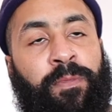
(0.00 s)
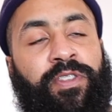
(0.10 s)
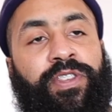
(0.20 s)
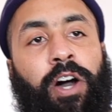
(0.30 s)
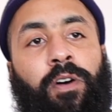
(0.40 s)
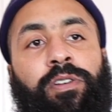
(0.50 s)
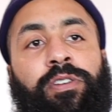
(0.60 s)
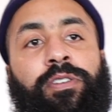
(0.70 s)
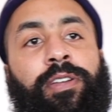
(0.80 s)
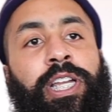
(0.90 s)
So,
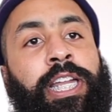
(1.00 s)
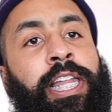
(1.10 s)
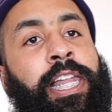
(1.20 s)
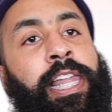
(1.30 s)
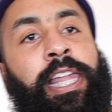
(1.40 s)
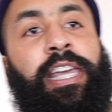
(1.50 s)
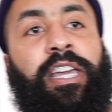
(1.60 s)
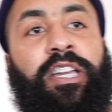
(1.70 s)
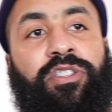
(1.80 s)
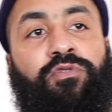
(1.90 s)

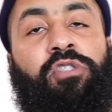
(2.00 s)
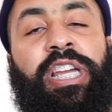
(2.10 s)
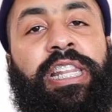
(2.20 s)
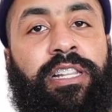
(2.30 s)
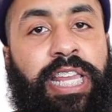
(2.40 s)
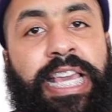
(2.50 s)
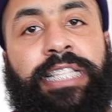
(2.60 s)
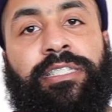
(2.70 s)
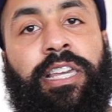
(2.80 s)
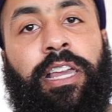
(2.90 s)
you can
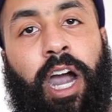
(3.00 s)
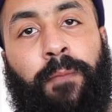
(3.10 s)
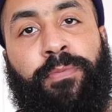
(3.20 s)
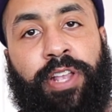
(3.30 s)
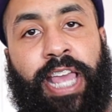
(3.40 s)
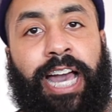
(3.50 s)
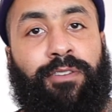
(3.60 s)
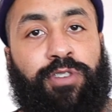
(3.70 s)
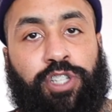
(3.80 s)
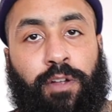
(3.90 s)
easily up your
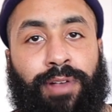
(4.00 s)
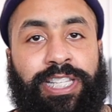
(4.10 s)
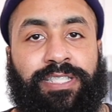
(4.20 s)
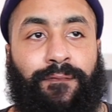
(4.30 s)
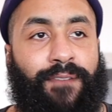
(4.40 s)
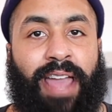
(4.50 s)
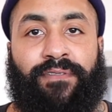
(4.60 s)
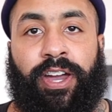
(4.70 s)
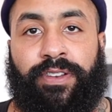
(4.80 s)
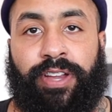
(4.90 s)
calorie surplus to
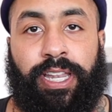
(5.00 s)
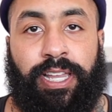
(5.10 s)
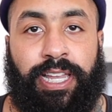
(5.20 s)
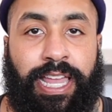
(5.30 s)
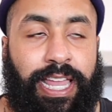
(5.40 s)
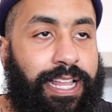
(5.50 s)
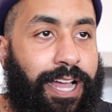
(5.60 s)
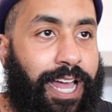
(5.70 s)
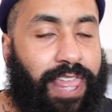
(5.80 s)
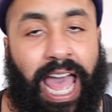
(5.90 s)
500,
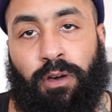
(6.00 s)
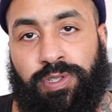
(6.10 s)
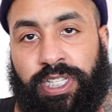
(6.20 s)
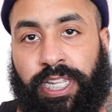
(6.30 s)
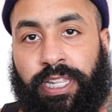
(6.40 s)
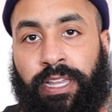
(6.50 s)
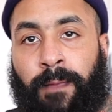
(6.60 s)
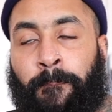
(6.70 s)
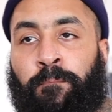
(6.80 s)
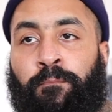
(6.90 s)
1,000,
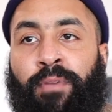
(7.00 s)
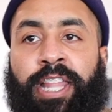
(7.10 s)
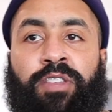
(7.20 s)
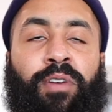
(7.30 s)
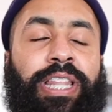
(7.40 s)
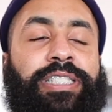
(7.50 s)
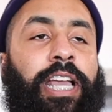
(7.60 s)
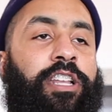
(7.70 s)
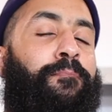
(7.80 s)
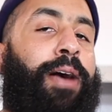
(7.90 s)
but you wanna see
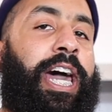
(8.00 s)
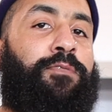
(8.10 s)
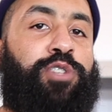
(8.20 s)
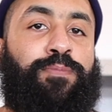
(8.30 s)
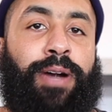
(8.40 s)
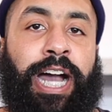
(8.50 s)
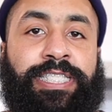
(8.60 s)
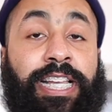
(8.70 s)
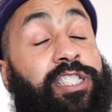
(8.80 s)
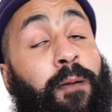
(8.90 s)
how your body
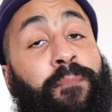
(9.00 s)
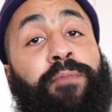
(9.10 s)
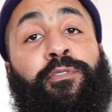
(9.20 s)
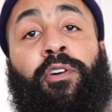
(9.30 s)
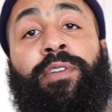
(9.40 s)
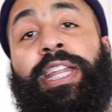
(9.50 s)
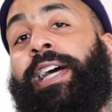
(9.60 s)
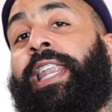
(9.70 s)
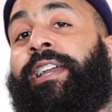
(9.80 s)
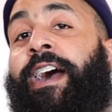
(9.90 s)
responds. Yeah, some people don't need a
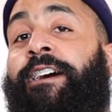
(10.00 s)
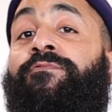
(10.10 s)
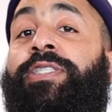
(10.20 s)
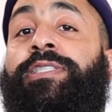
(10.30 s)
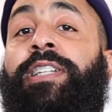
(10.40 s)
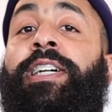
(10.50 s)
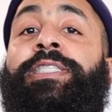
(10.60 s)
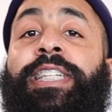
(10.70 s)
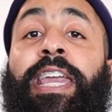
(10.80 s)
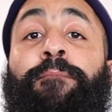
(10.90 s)
lot of calories
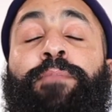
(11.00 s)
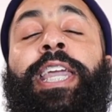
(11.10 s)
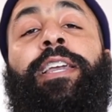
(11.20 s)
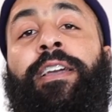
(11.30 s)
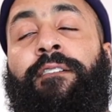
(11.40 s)
to get big.